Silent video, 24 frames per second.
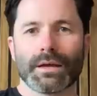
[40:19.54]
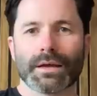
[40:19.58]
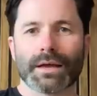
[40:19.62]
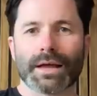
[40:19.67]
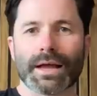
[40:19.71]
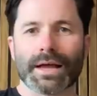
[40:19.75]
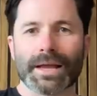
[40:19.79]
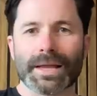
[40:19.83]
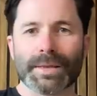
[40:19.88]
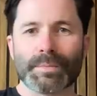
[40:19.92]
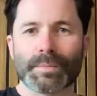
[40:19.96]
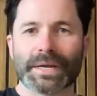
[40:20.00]

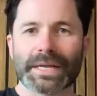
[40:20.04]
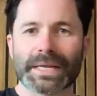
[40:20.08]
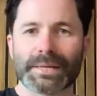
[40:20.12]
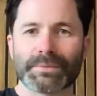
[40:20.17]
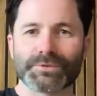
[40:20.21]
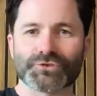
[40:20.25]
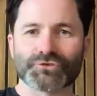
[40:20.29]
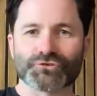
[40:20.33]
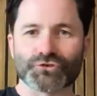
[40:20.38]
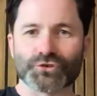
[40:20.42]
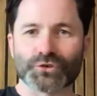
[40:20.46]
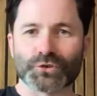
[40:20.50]
Hi, my name is
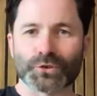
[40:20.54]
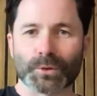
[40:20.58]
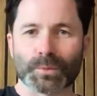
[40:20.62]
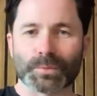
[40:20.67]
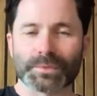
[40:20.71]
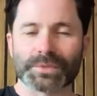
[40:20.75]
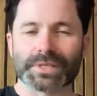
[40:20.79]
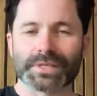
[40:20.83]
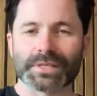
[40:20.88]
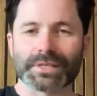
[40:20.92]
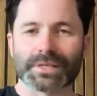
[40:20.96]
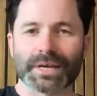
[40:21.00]
Drew
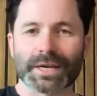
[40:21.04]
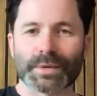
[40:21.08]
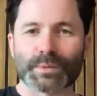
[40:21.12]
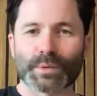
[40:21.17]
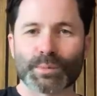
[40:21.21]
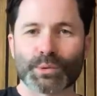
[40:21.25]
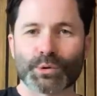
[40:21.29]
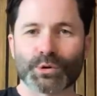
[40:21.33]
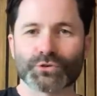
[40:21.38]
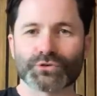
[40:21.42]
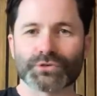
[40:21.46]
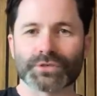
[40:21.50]
Thompson. I'm a
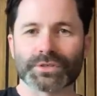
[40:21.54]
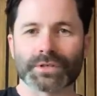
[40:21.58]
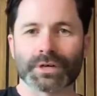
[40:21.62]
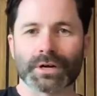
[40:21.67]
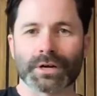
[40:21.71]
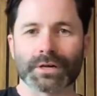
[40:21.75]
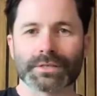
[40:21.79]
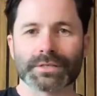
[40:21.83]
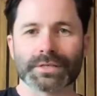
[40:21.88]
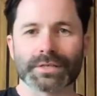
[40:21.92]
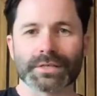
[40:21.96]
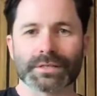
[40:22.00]
portrait
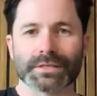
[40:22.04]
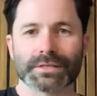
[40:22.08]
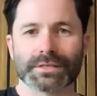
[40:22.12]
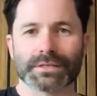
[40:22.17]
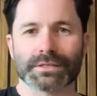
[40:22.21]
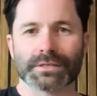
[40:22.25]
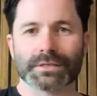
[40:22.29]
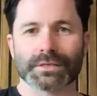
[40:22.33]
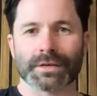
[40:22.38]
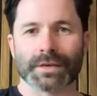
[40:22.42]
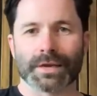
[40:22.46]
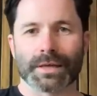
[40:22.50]

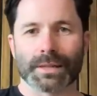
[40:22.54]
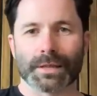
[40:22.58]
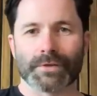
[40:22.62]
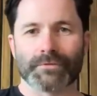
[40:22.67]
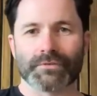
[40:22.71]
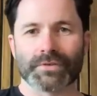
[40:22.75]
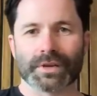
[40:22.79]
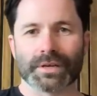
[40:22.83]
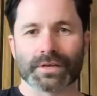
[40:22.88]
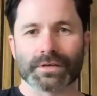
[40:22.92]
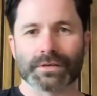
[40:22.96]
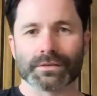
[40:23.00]
artist
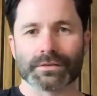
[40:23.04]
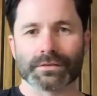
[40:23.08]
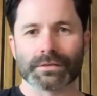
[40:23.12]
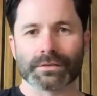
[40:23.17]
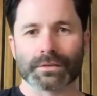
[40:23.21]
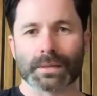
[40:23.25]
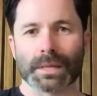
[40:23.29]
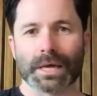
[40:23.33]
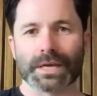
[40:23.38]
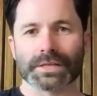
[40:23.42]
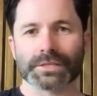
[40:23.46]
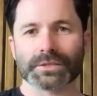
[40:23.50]
living in
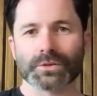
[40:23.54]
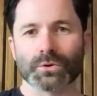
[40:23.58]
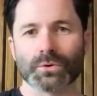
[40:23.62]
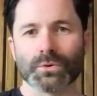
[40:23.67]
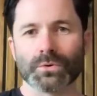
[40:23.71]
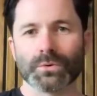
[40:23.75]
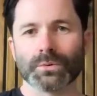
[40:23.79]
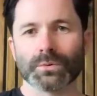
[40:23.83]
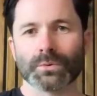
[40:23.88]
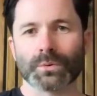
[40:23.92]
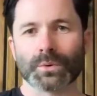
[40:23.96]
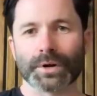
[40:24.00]

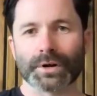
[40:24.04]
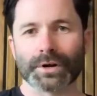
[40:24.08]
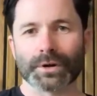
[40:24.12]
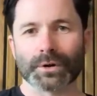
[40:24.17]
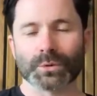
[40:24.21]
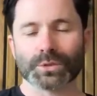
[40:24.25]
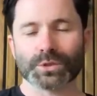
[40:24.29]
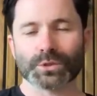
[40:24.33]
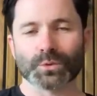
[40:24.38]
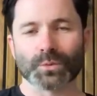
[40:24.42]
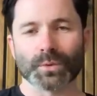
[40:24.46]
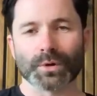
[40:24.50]
Glasgow, where I
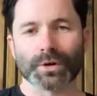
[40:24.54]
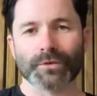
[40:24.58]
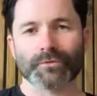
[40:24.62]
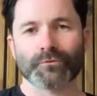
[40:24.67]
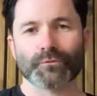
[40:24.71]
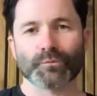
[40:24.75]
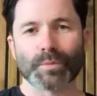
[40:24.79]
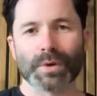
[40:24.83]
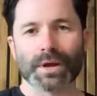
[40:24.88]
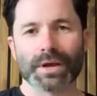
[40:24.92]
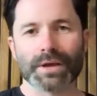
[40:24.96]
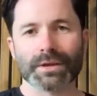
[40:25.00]
also work
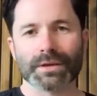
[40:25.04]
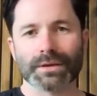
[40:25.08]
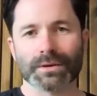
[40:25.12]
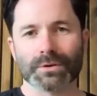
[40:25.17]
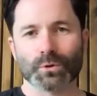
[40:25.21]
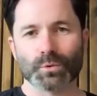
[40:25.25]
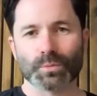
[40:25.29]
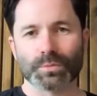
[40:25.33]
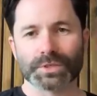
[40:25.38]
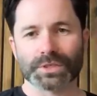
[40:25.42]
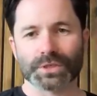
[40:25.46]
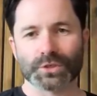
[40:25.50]
from my
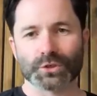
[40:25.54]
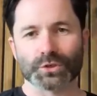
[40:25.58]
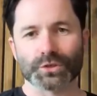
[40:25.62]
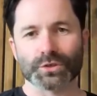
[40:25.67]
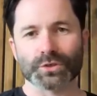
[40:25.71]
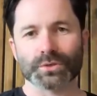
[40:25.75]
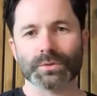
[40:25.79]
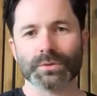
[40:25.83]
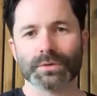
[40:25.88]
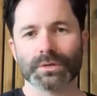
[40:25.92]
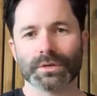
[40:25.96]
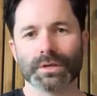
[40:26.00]
home
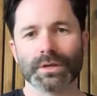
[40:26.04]
studio.